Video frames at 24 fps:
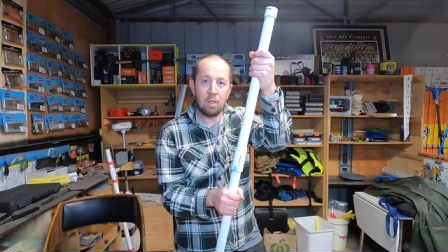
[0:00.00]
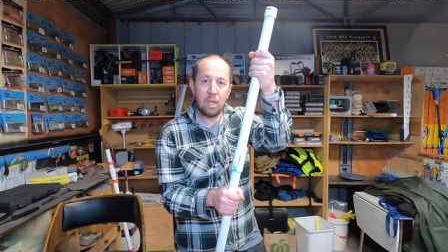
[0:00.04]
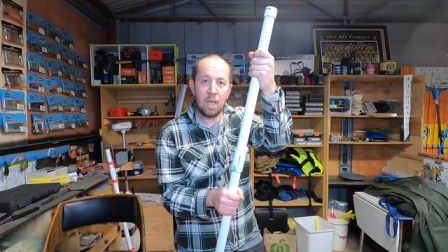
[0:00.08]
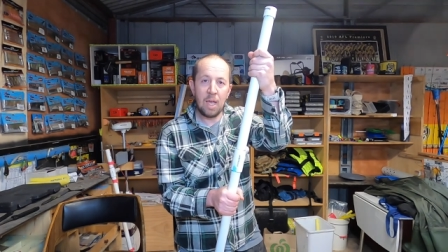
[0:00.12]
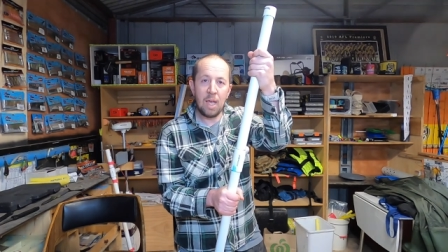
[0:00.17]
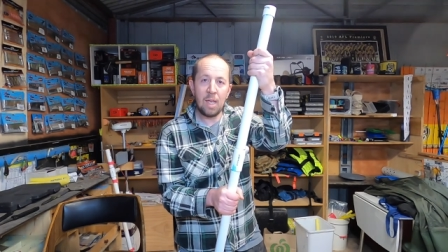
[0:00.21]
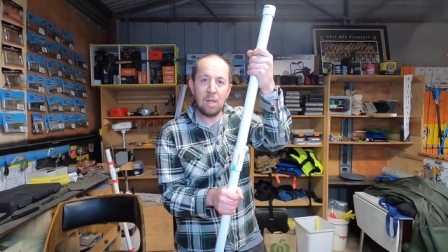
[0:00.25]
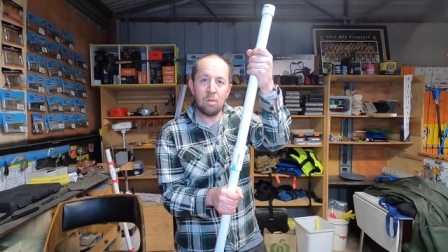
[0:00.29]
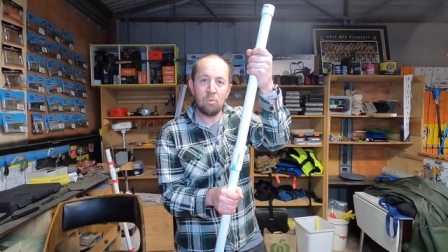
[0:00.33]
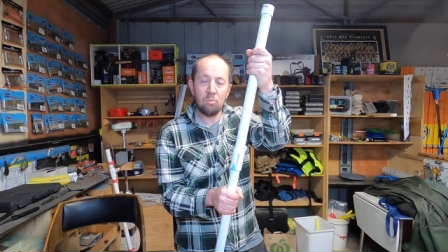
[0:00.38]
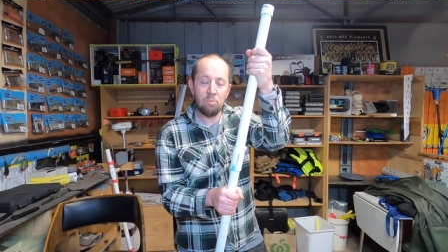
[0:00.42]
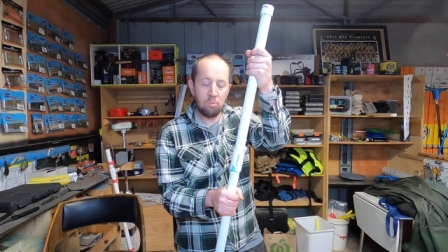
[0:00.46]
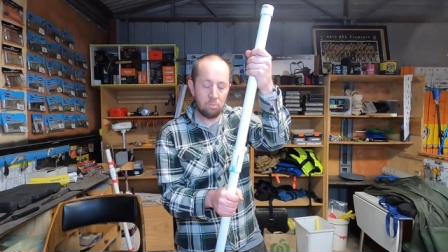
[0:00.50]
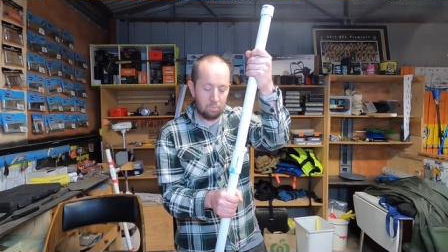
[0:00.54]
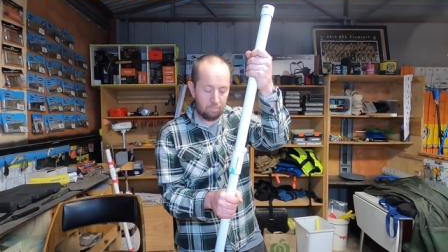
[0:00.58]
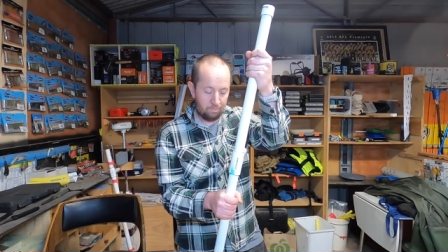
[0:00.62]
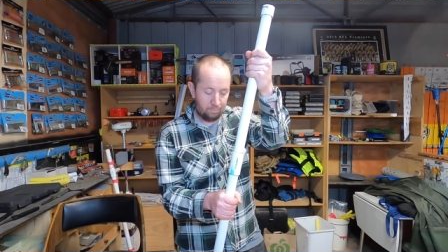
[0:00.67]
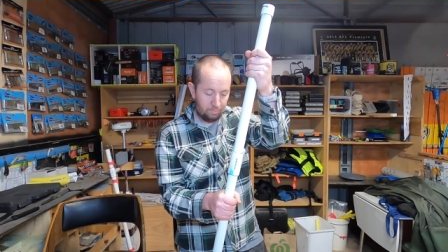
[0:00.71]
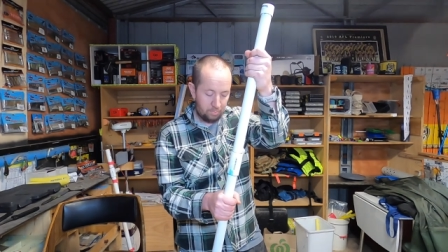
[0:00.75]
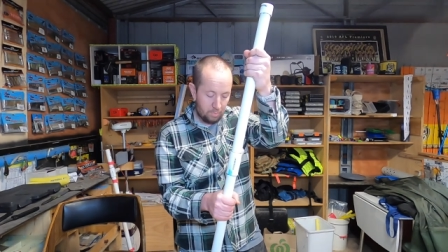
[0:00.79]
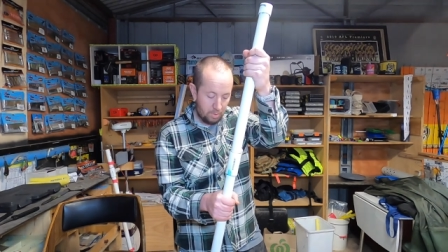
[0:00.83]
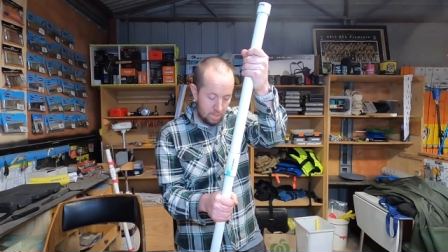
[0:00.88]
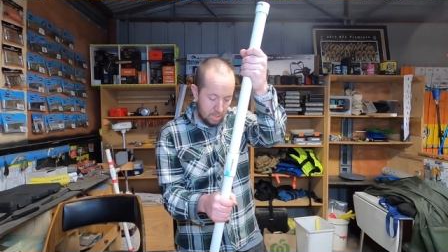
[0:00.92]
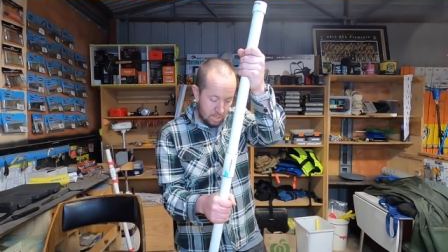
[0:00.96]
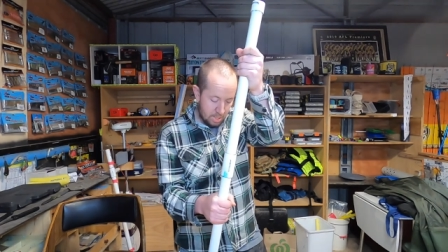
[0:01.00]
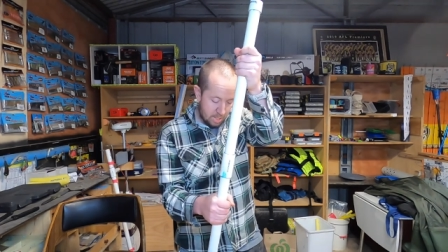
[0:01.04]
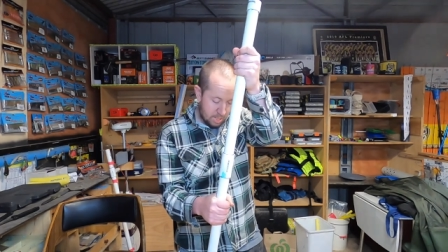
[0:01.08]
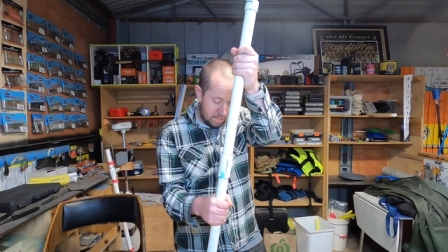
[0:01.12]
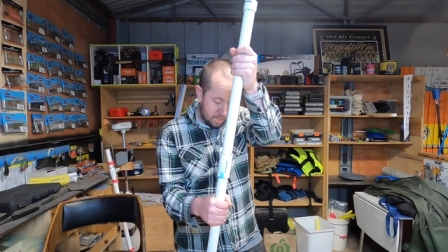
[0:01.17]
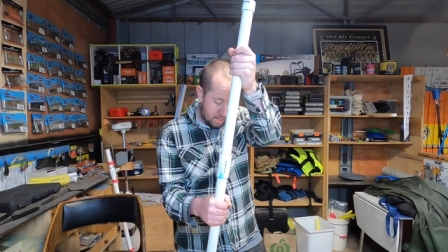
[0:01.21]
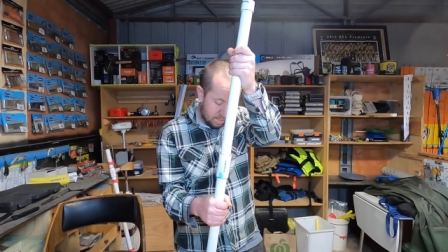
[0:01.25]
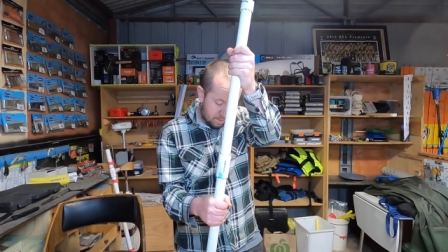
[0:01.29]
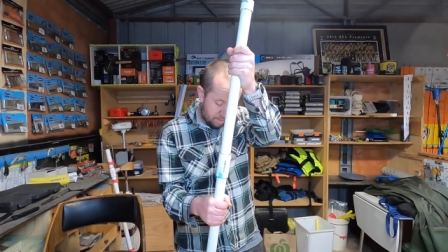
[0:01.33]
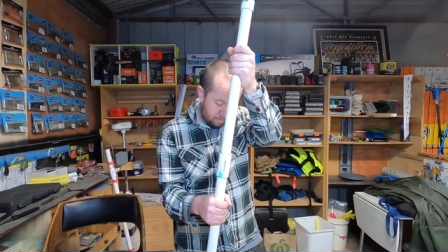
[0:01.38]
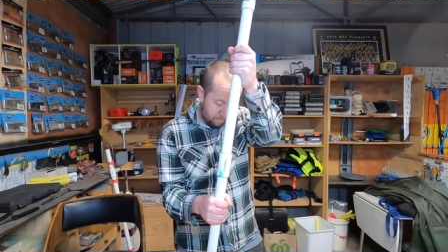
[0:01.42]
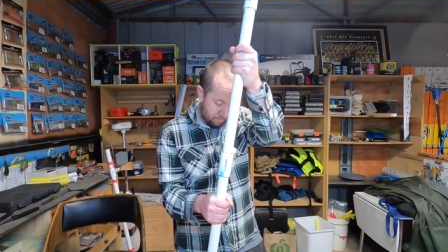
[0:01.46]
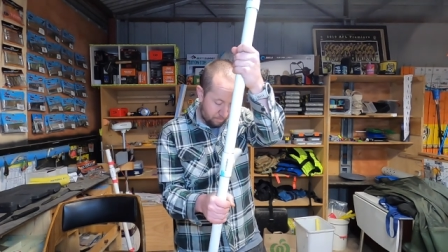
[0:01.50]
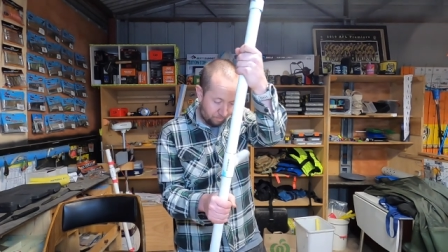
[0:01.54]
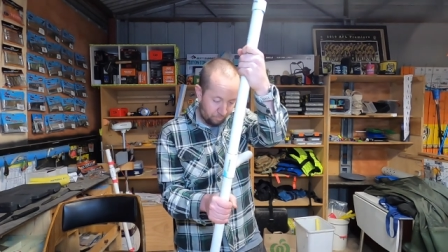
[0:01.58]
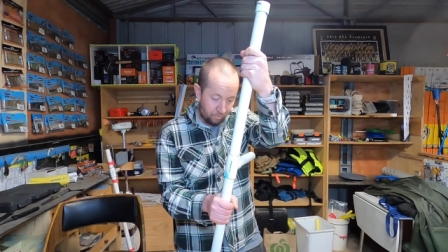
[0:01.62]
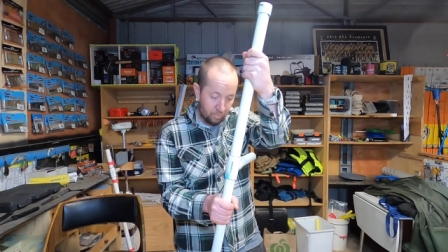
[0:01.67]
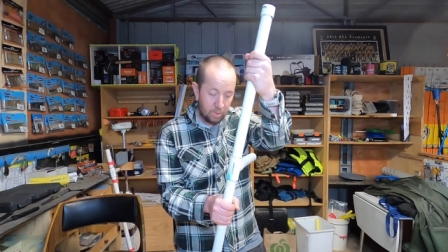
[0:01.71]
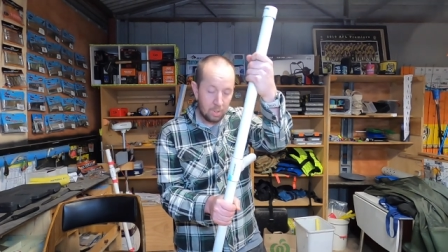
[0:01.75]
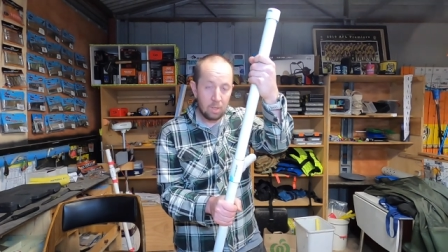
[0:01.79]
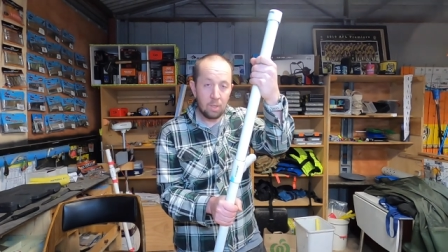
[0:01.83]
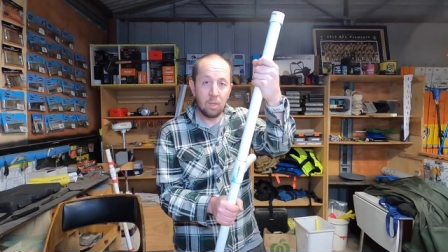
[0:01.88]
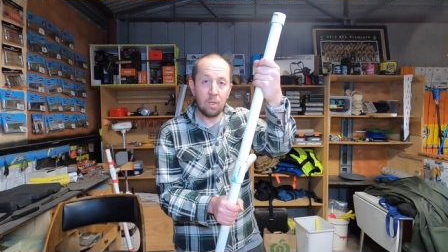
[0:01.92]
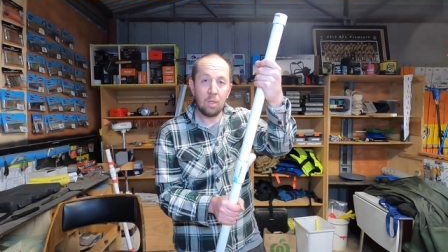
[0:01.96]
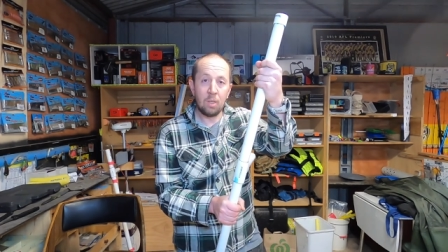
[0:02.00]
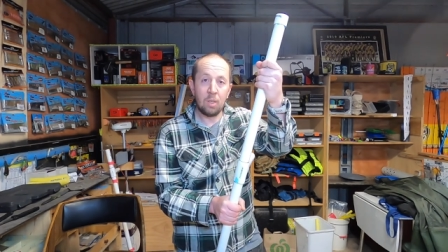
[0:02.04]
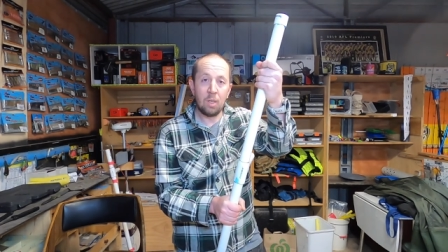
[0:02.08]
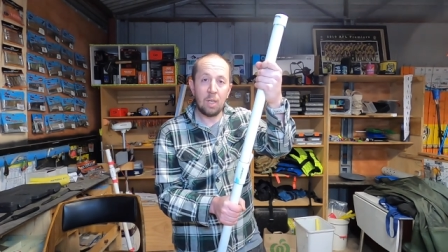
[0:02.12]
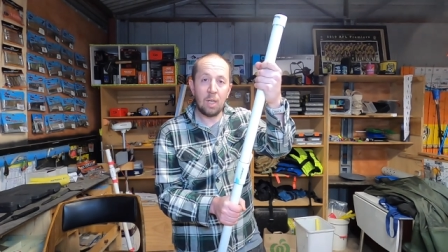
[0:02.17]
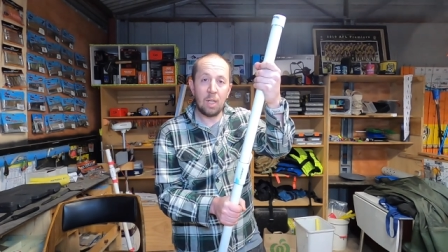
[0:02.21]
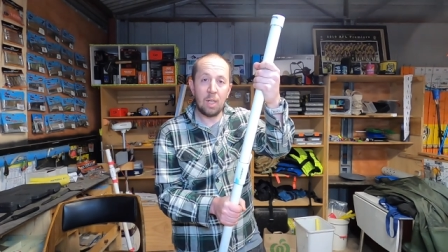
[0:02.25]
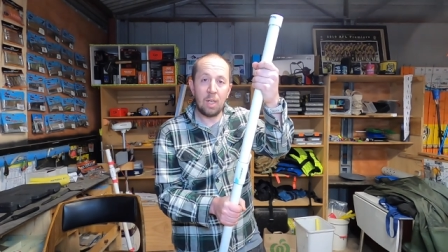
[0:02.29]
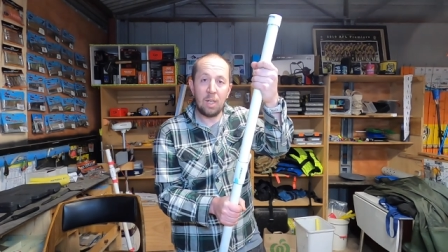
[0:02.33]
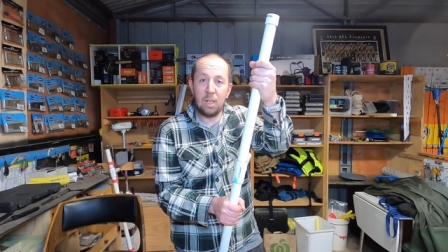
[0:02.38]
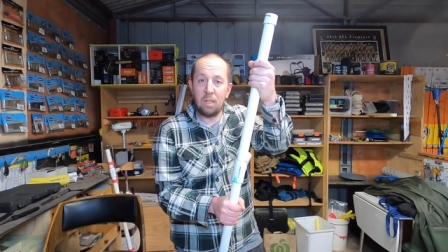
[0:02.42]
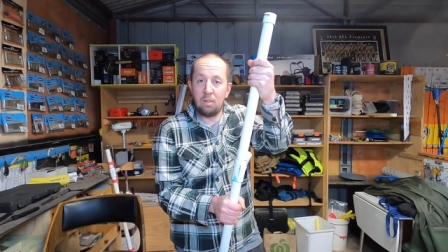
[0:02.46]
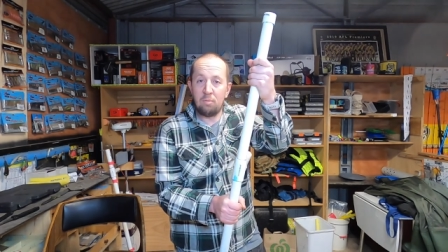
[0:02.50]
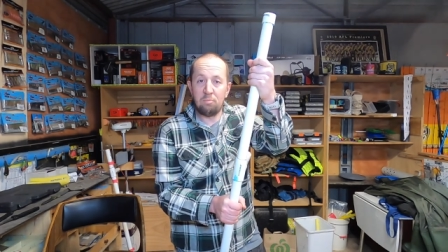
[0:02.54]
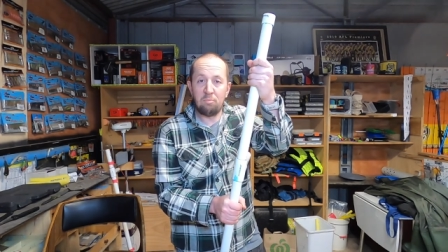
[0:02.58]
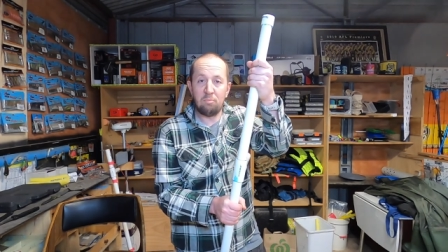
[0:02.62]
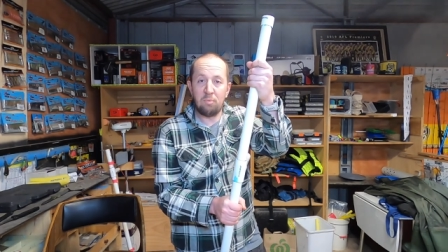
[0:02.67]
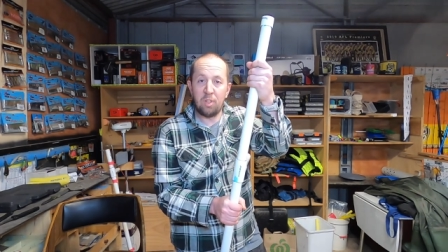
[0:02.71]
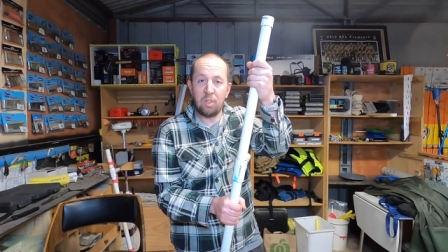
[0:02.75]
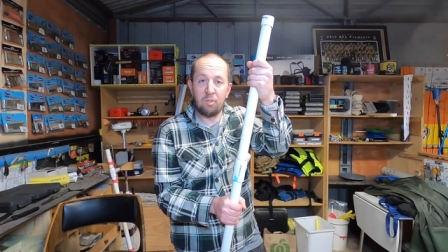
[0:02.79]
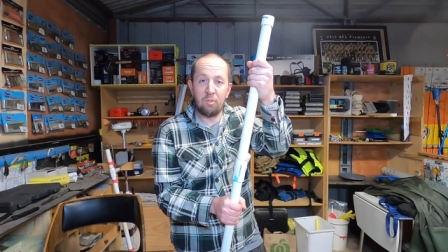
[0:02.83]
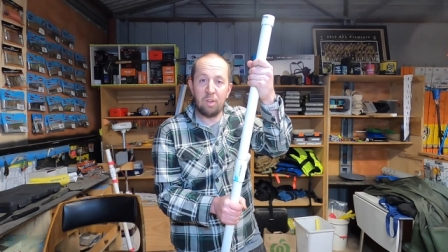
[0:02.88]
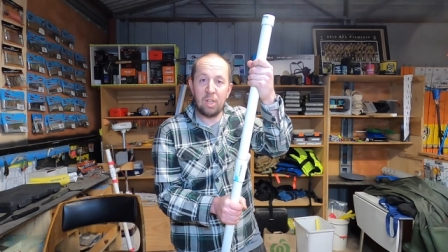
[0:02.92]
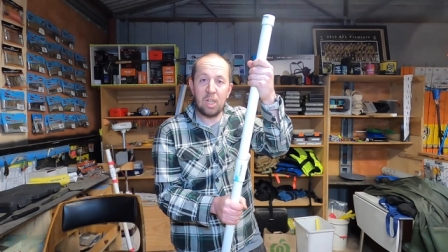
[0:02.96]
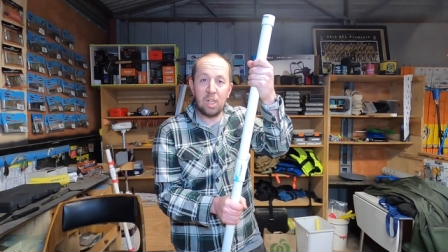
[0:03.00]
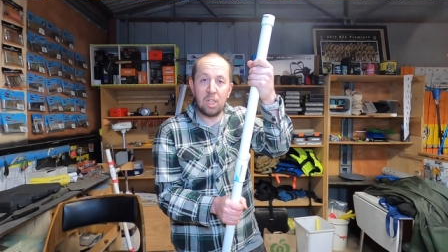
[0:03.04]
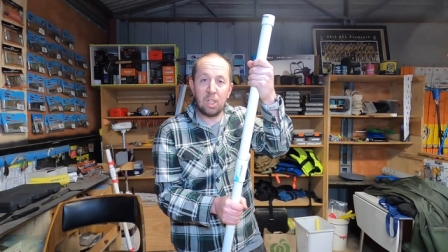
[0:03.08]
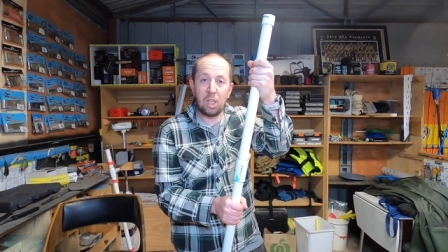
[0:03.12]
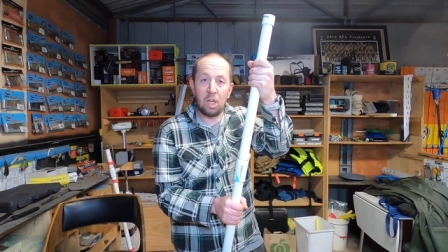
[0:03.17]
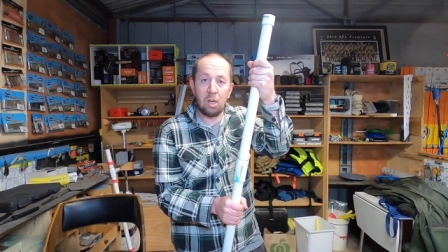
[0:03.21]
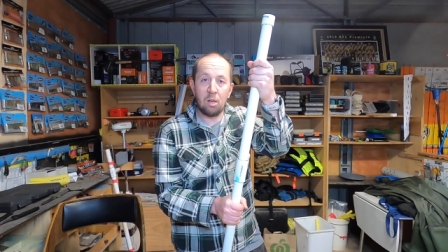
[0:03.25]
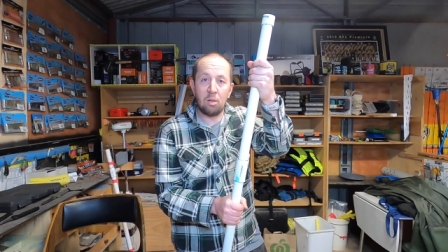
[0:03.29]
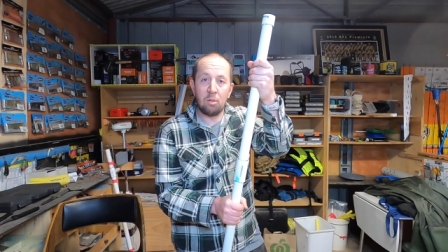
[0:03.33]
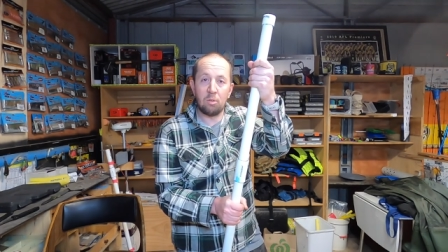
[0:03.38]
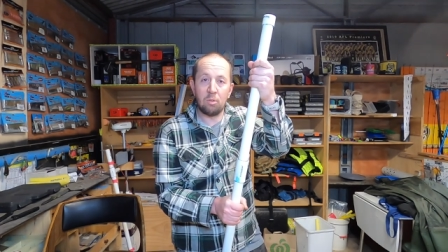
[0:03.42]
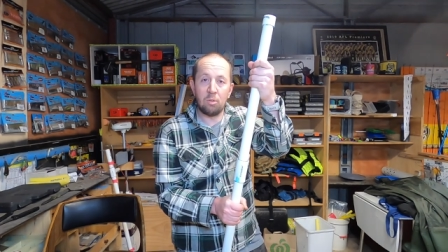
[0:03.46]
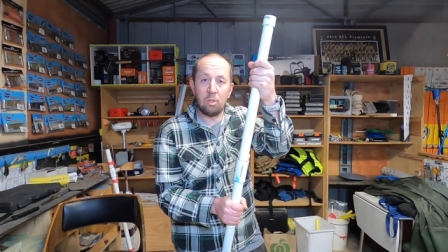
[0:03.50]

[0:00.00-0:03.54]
handle, and then you're ready to go.